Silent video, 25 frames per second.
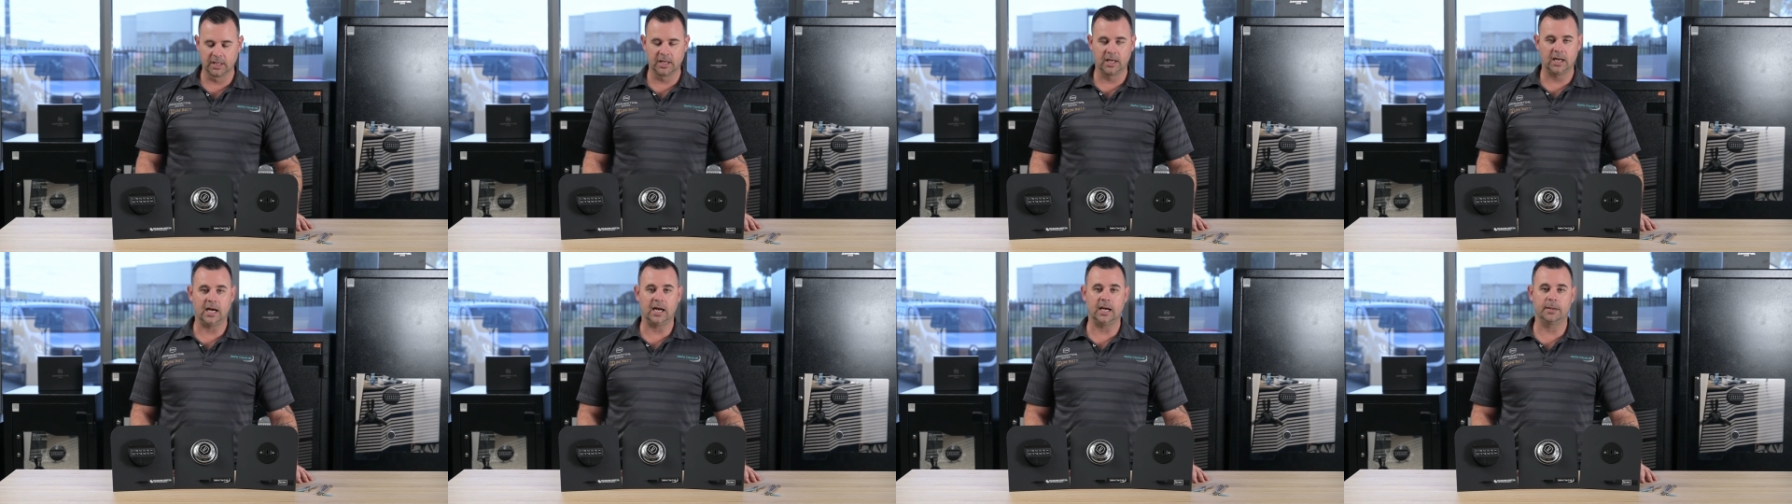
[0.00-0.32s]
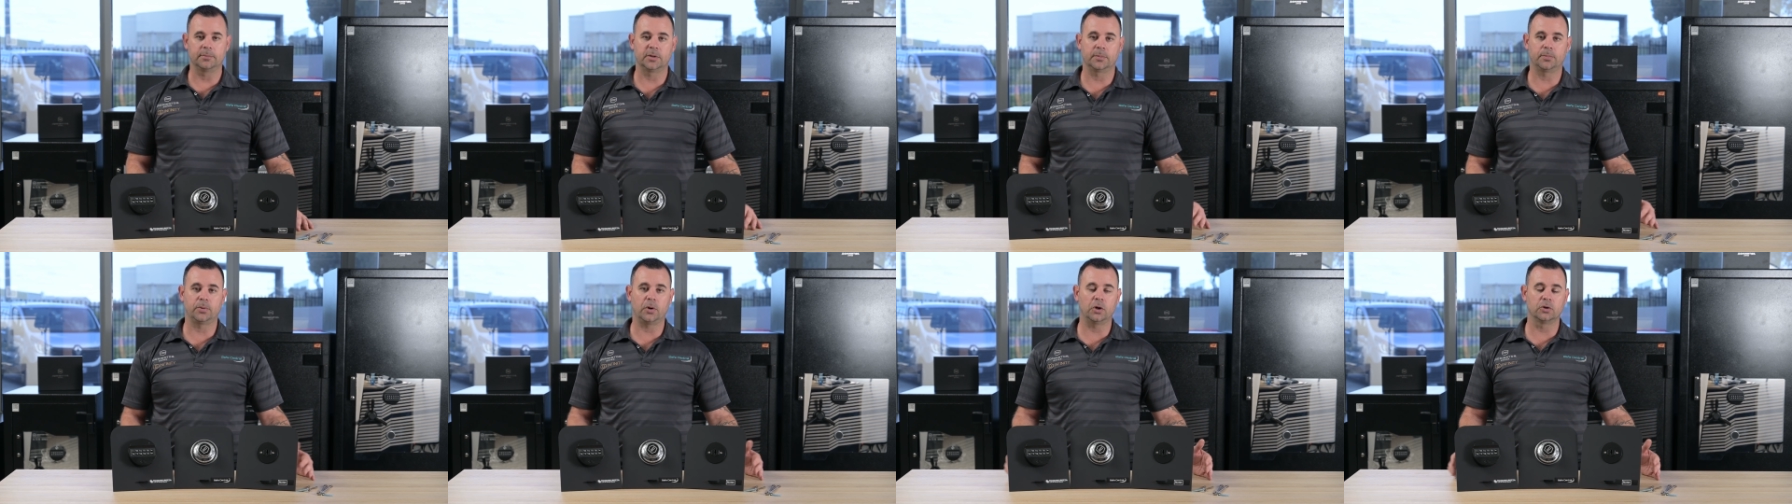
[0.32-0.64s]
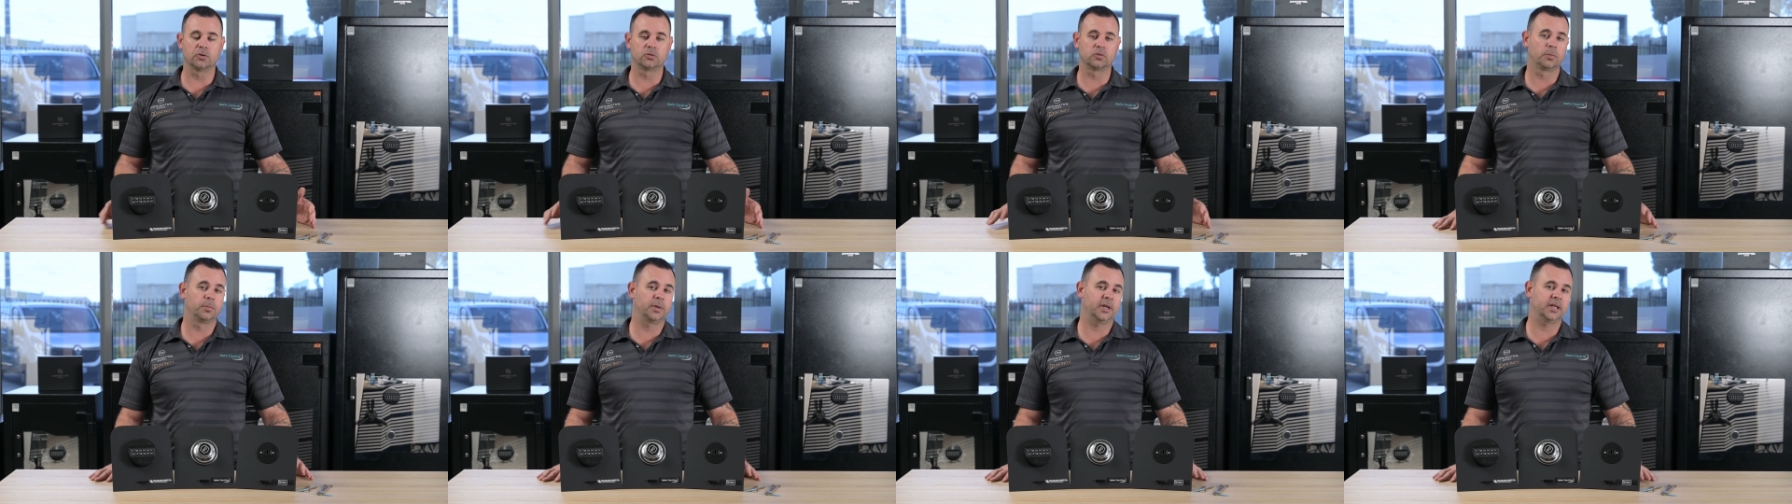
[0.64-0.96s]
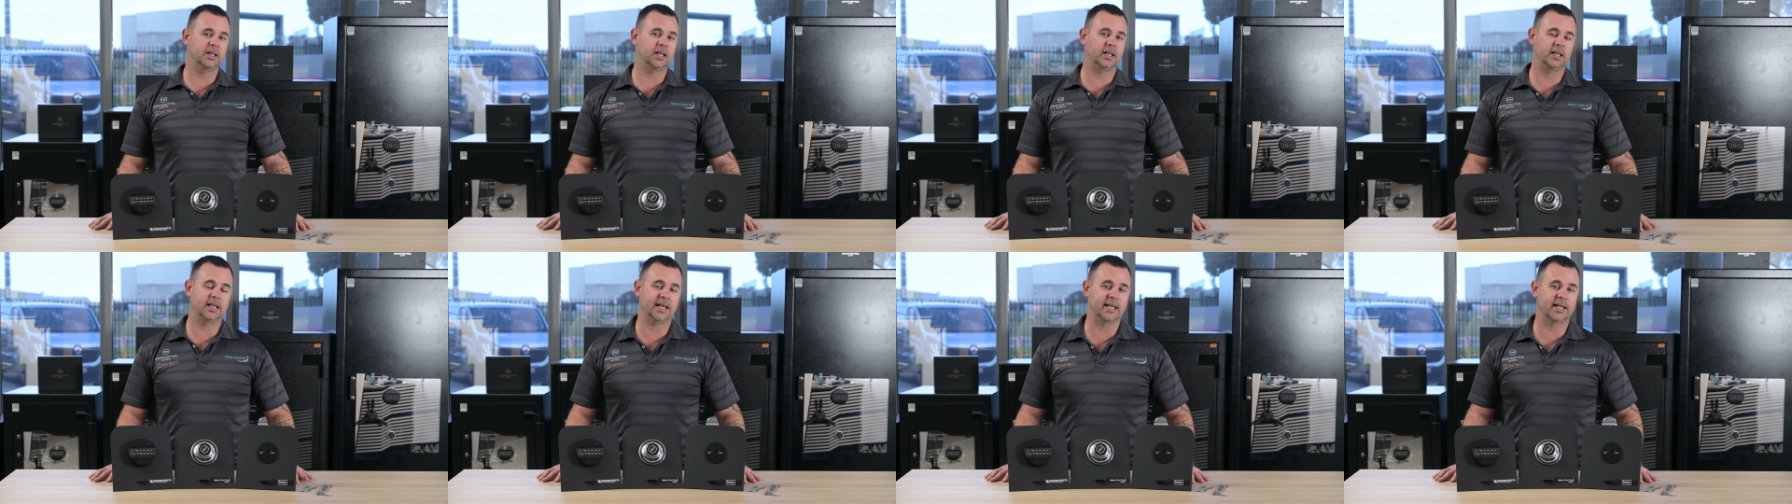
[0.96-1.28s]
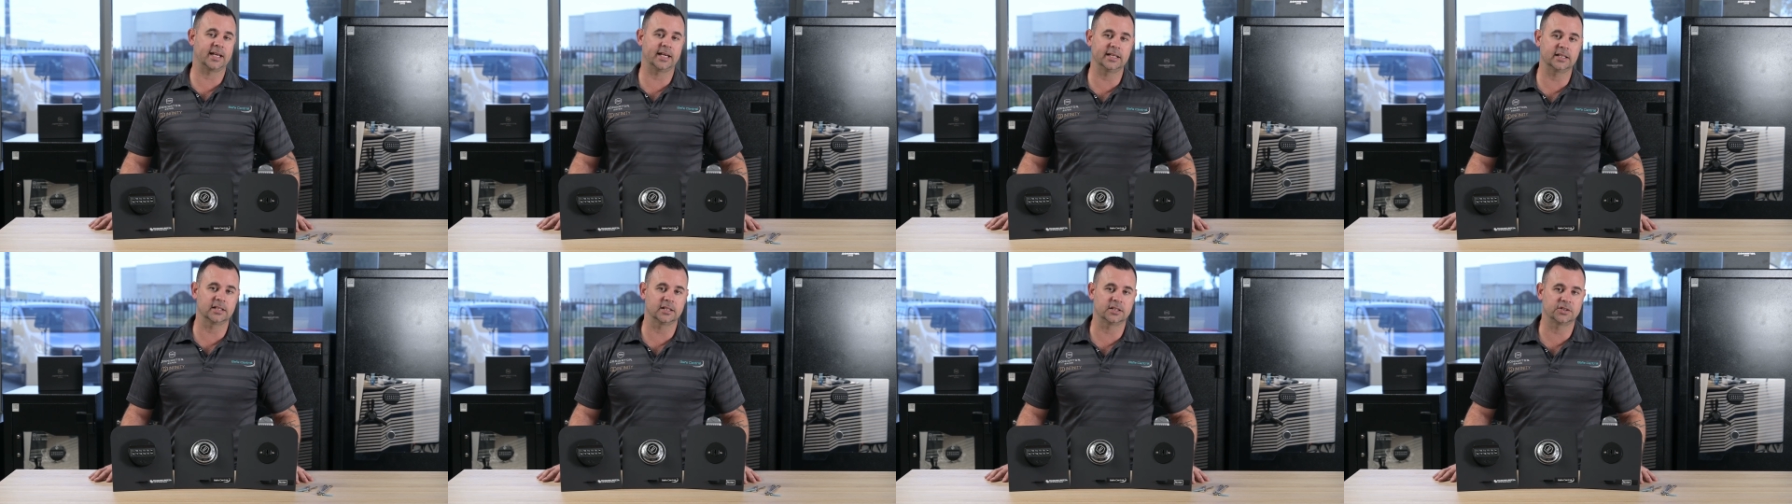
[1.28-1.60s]
The pros would be that they're
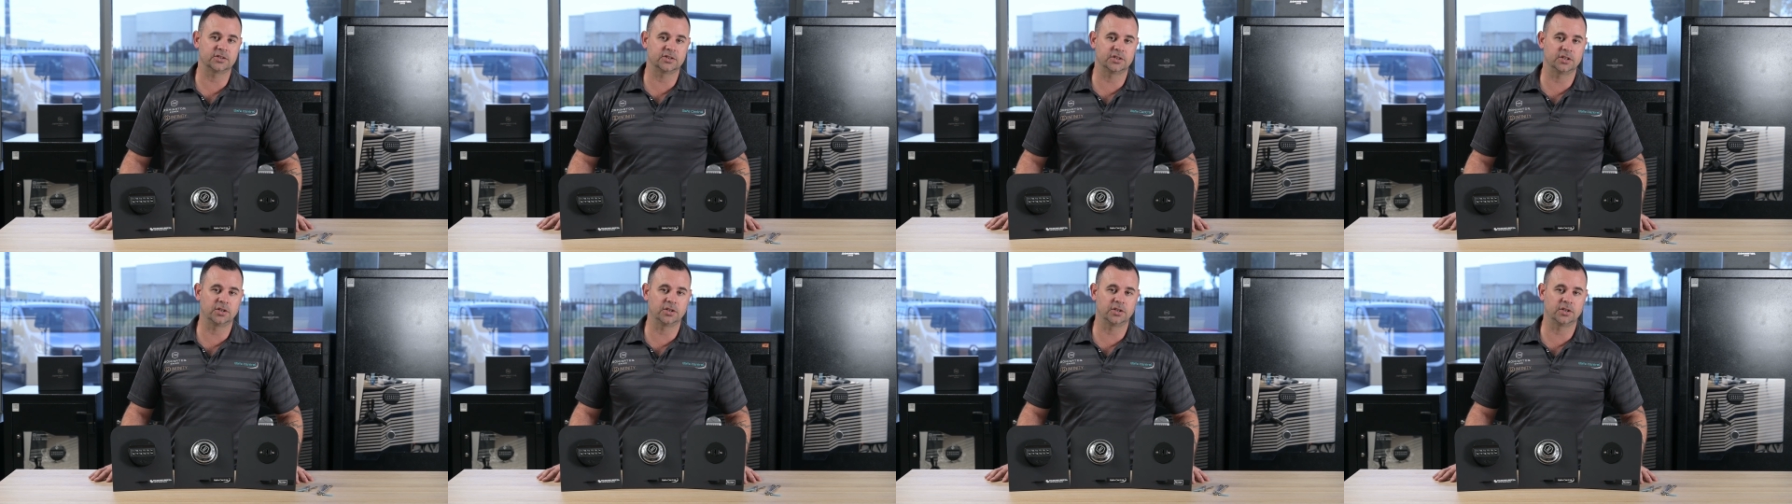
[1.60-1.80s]
keyless.